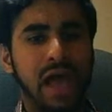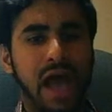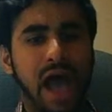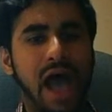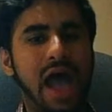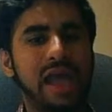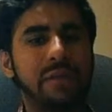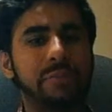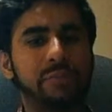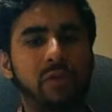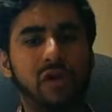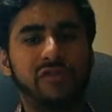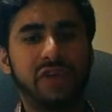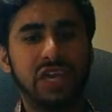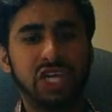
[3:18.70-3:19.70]
I am
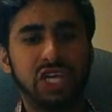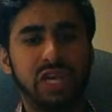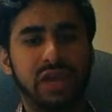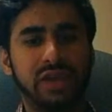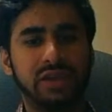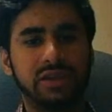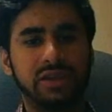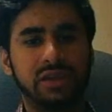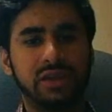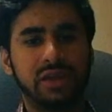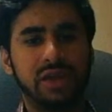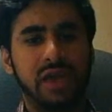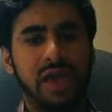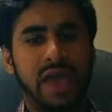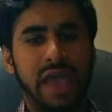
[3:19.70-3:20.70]
proficient
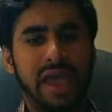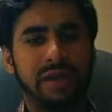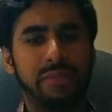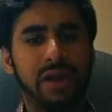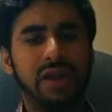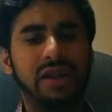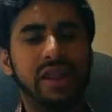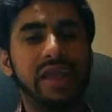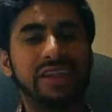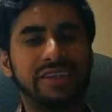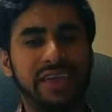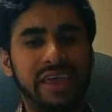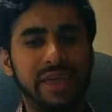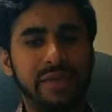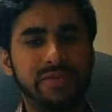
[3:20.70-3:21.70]
in building
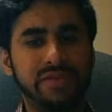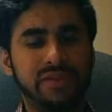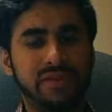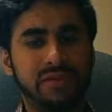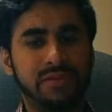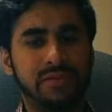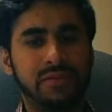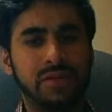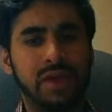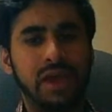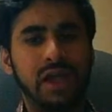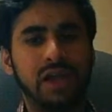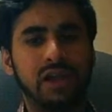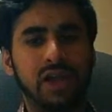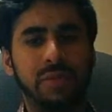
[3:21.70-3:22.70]
teams,
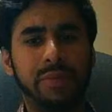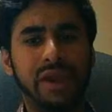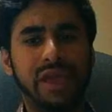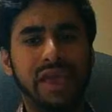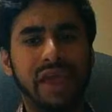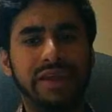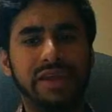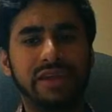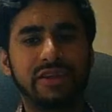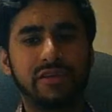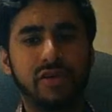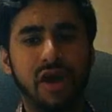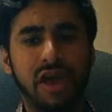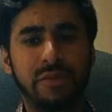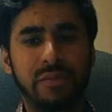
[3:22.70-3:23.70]
communicating
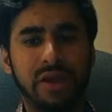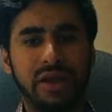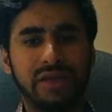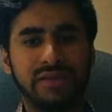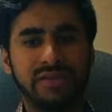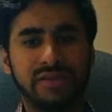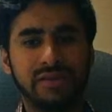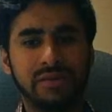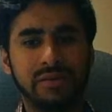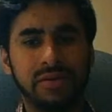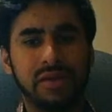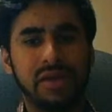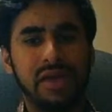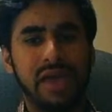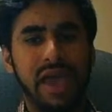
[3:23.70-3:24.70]
requirements,
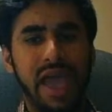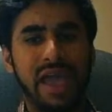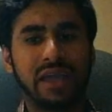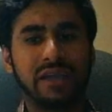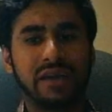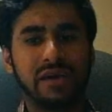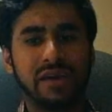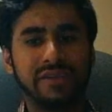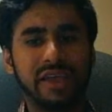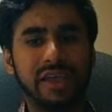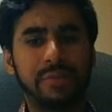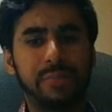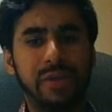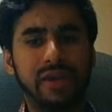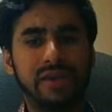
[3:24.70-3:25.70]

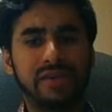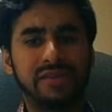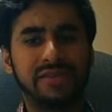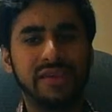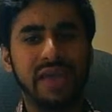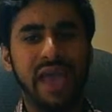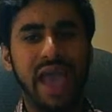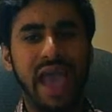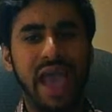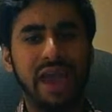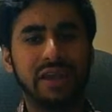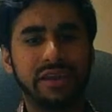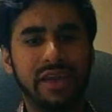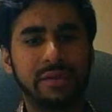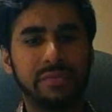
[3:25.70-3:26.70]
encouraging peers
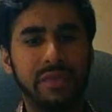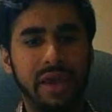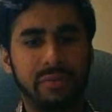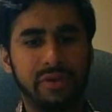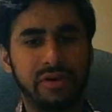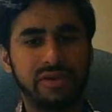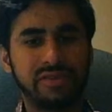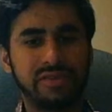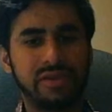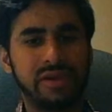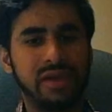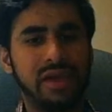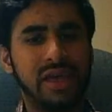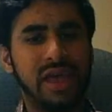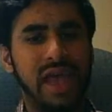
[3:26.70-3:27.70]
and team members,
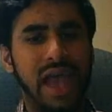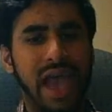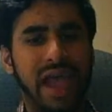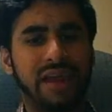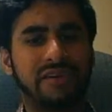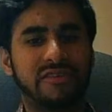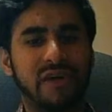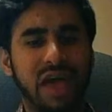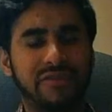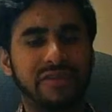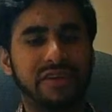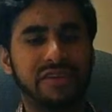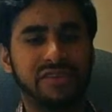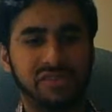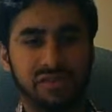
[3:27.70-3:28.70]
and
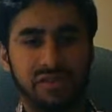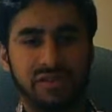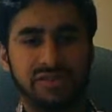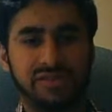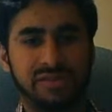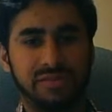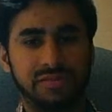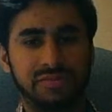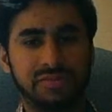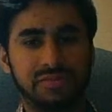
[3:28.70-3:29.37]
driving results.